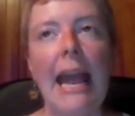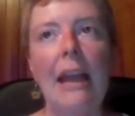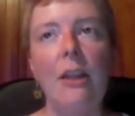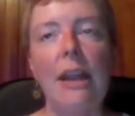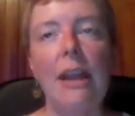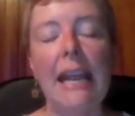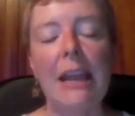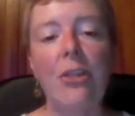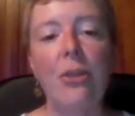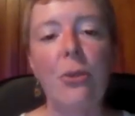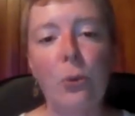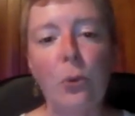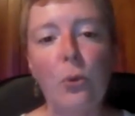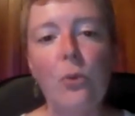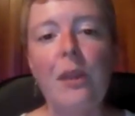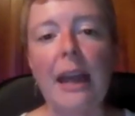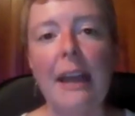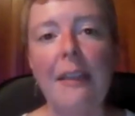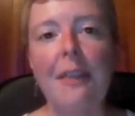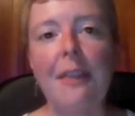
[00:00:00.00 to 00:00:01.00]
And
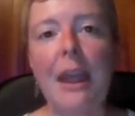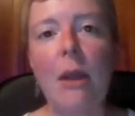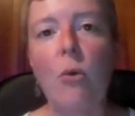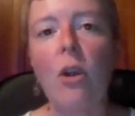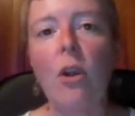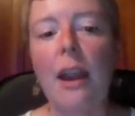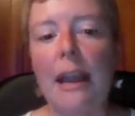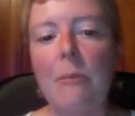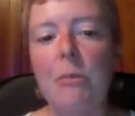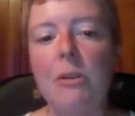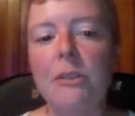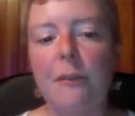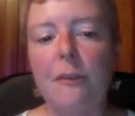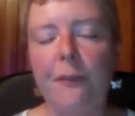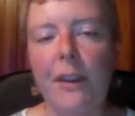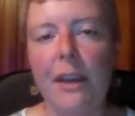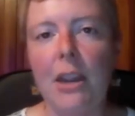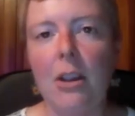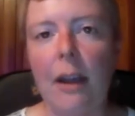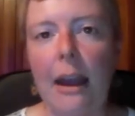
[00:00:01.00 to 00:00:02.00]
through that, they were able to
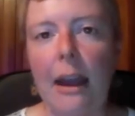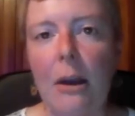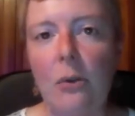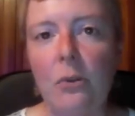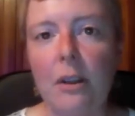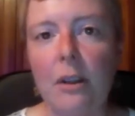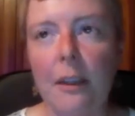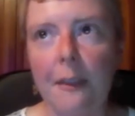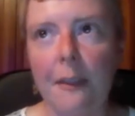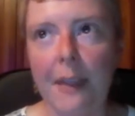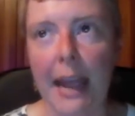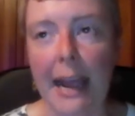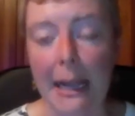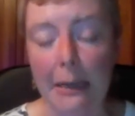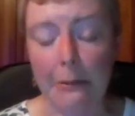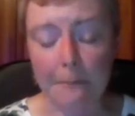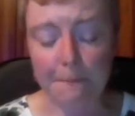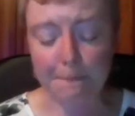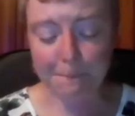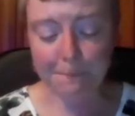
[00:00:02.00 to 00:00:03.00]
figure out
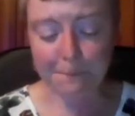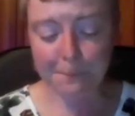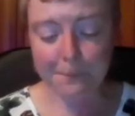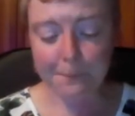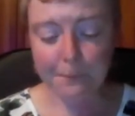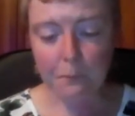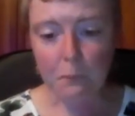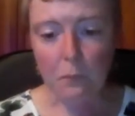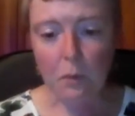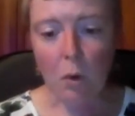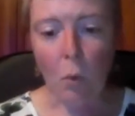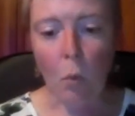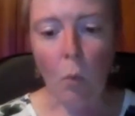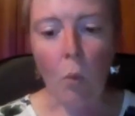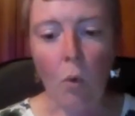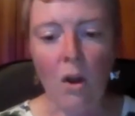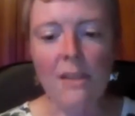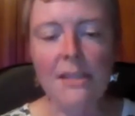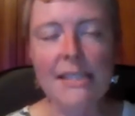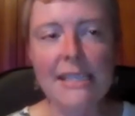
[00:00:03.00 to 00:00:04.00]
that
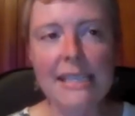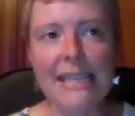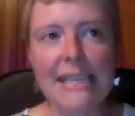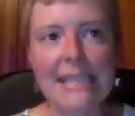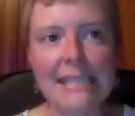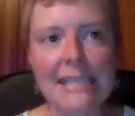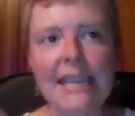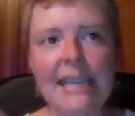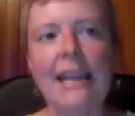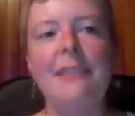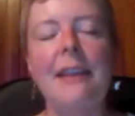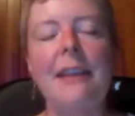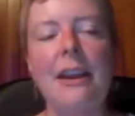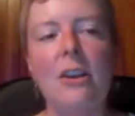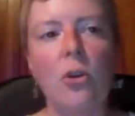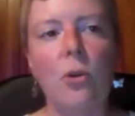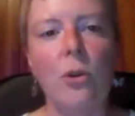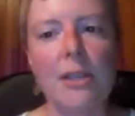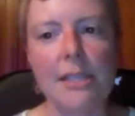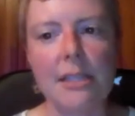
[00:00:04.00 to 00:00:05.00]
once inside
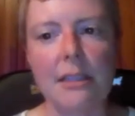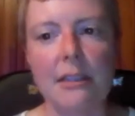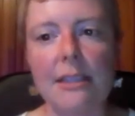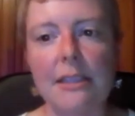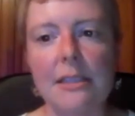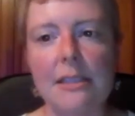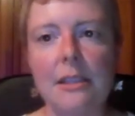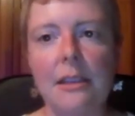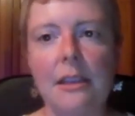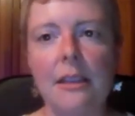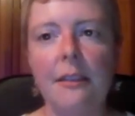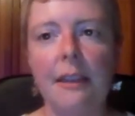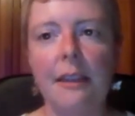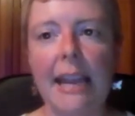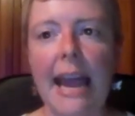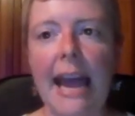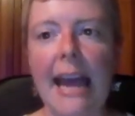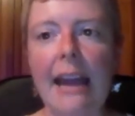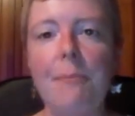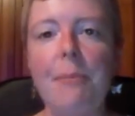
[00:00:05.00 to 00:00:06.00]
that chrysalis, the
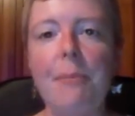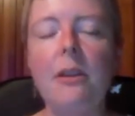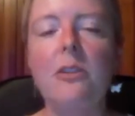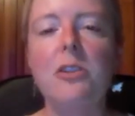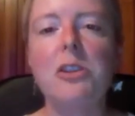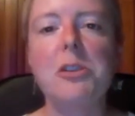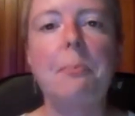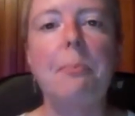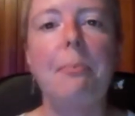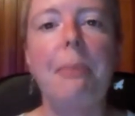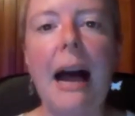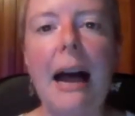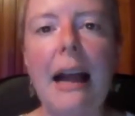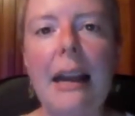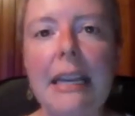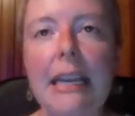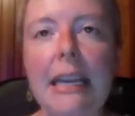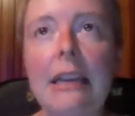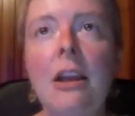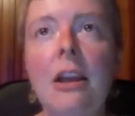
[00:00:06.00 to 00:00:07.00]
caterpillar's
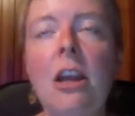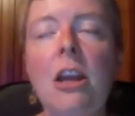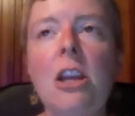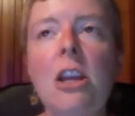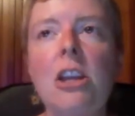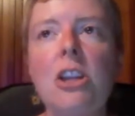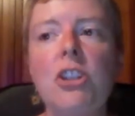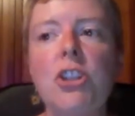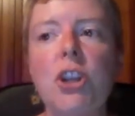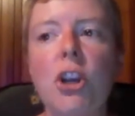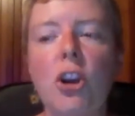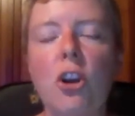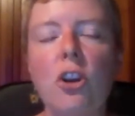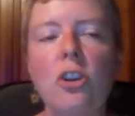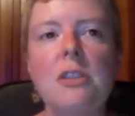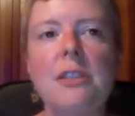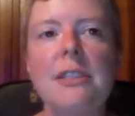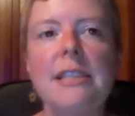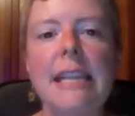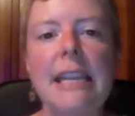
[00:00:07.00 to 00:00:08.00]
body
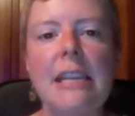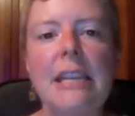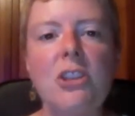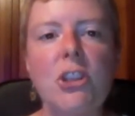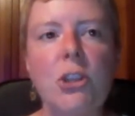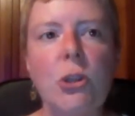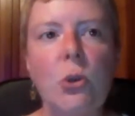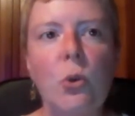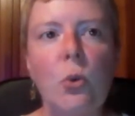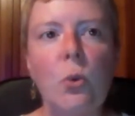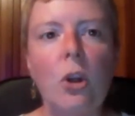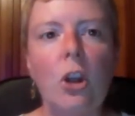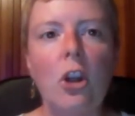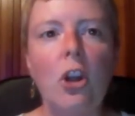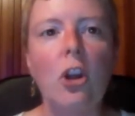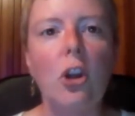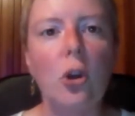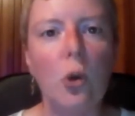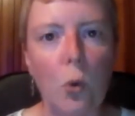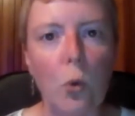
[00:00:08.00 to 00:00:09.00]
turns into
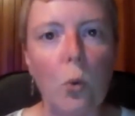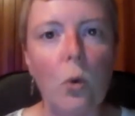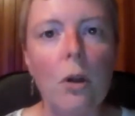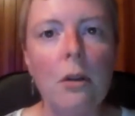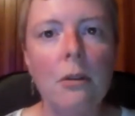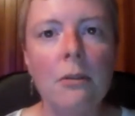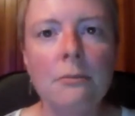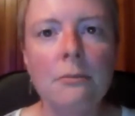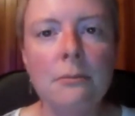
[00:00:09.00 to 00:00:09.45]
goo.